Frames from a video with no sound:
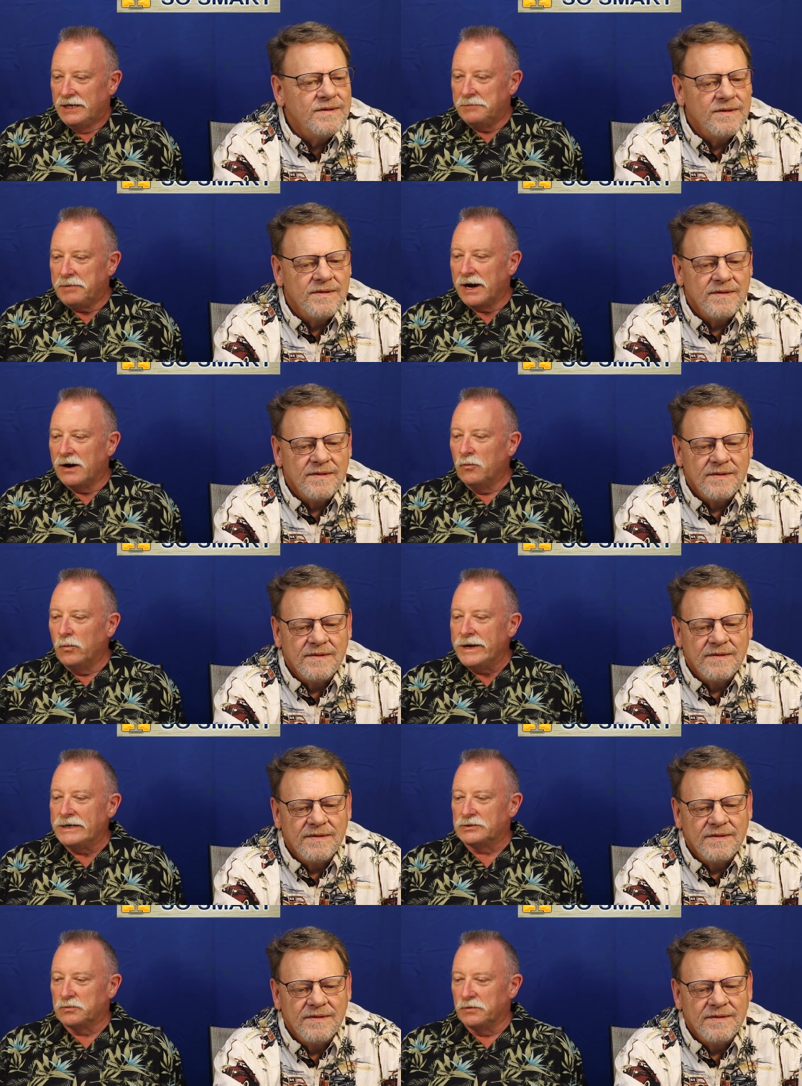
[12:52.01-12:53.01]
Speaker 1: You buy a
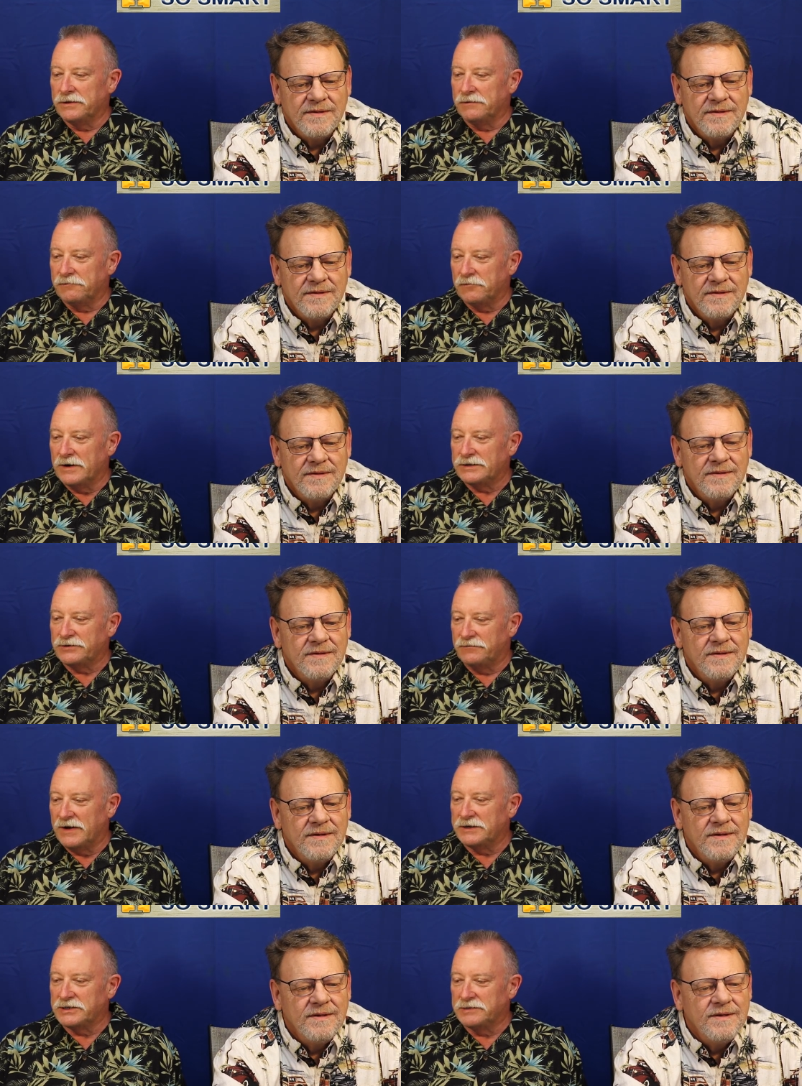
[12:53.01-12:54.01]
week's worth of fresh
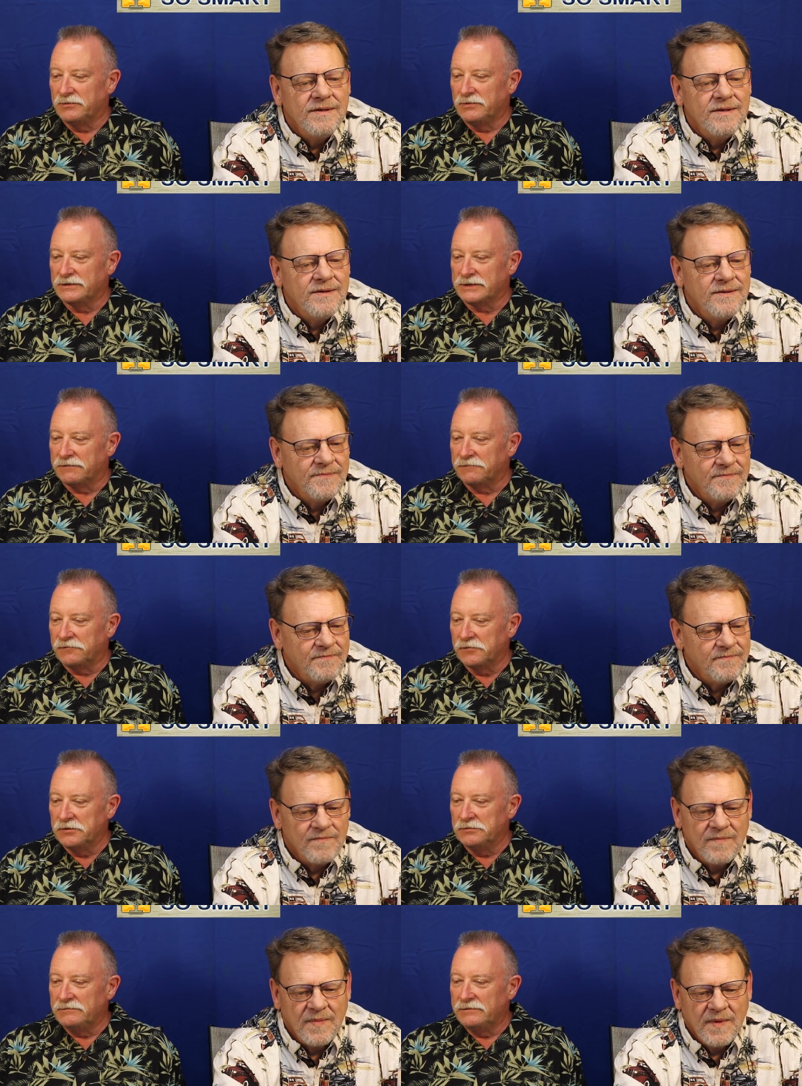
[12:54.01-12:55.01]
vegetables and
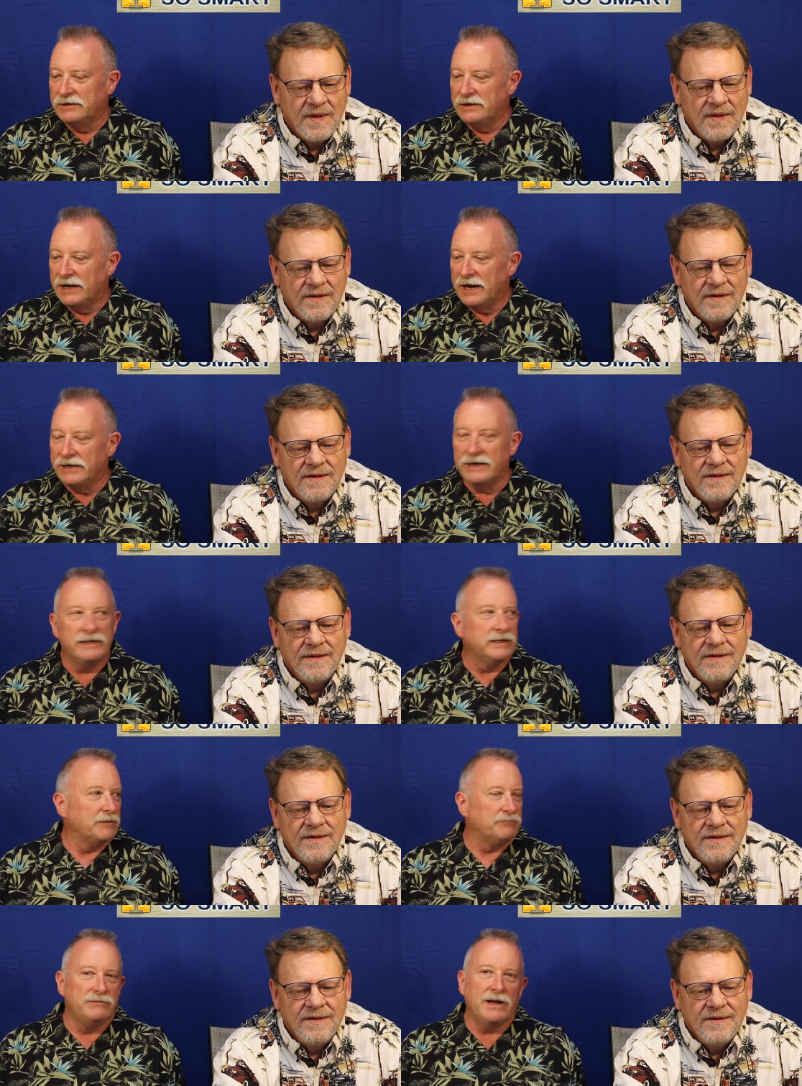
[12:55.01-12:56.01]
fruit, and you
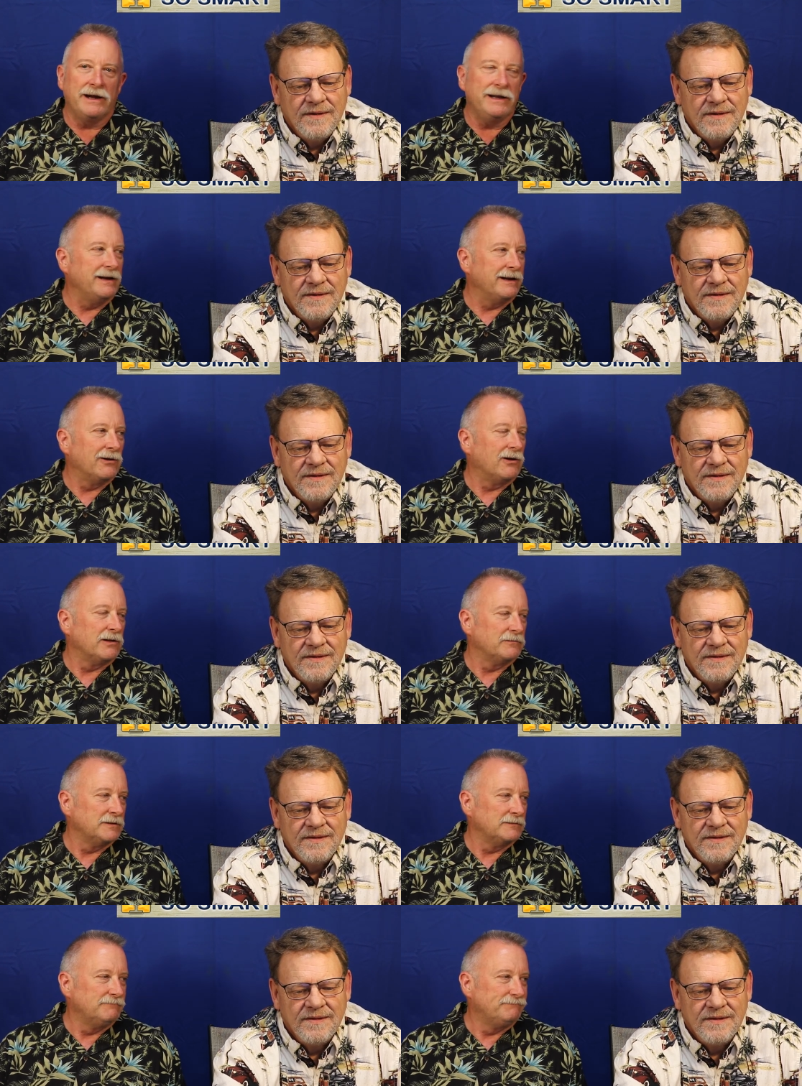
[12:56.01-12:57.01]
end up not eating all
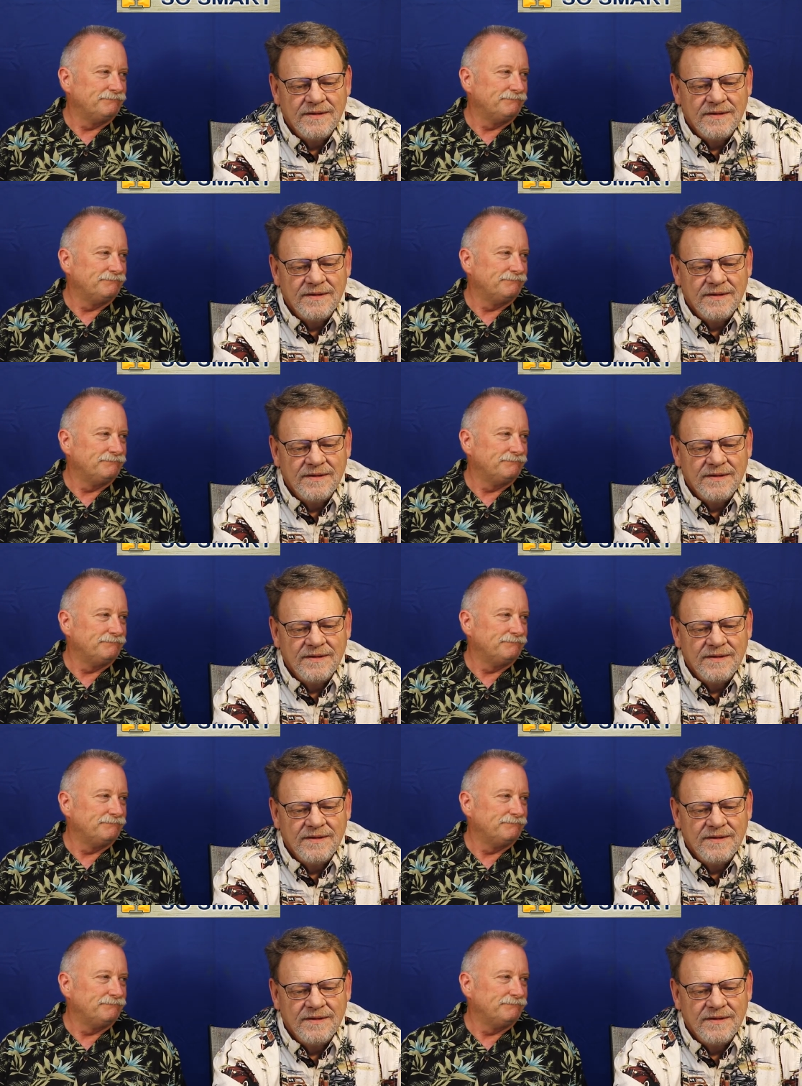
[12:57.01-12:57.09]
of it.